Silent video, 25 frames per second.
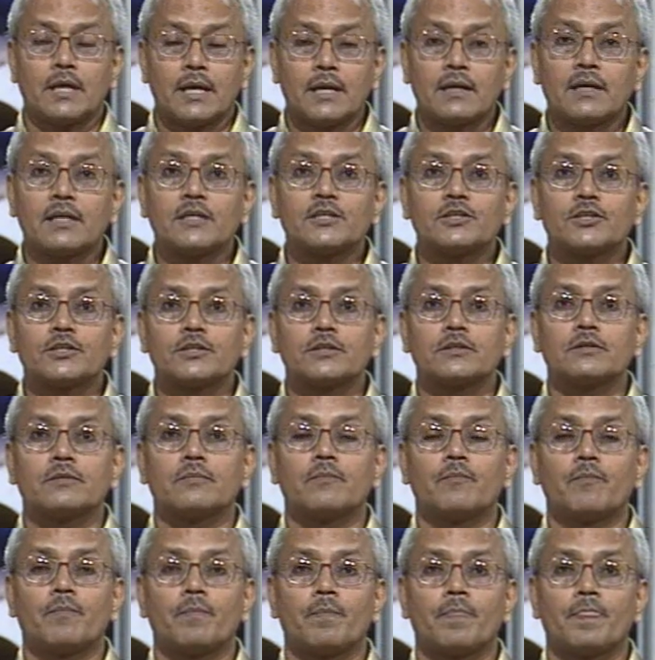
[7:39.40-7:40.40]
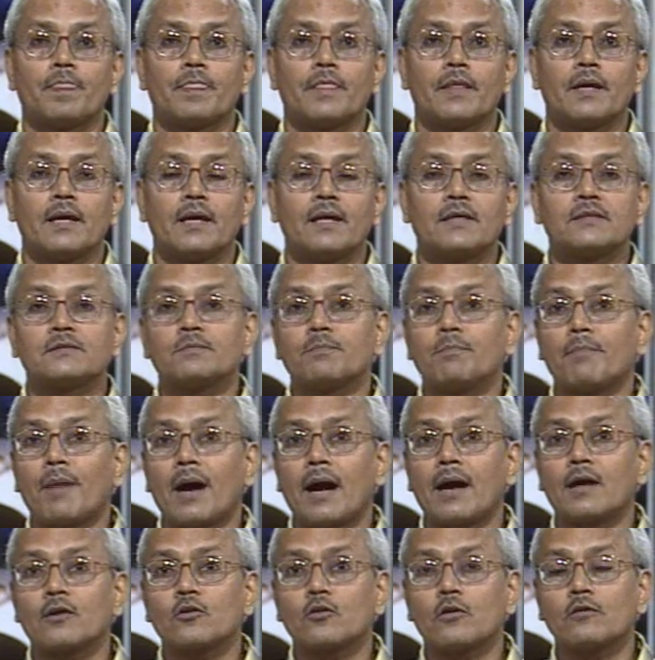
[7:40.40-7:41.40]
English is
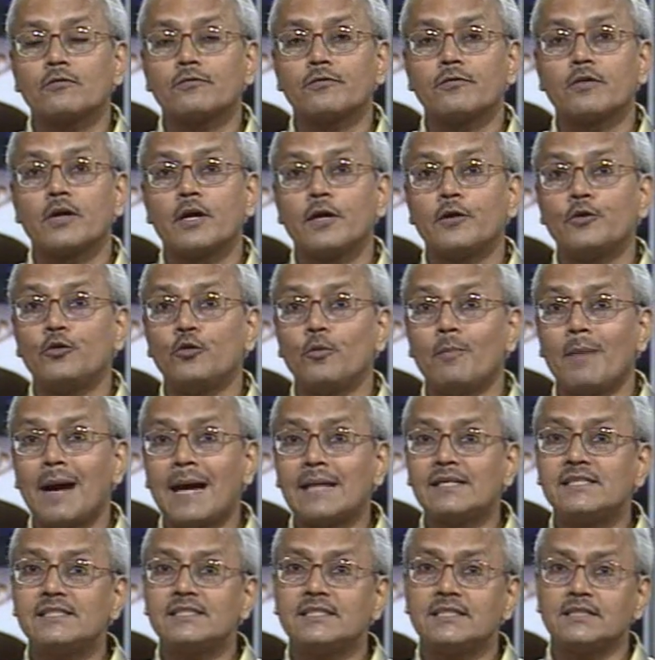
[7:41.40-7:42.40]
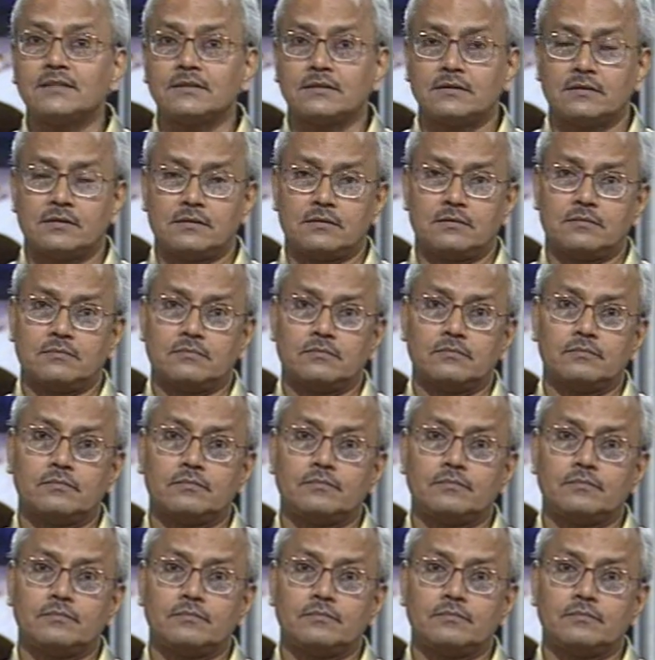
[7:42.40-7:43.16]
part of humanities,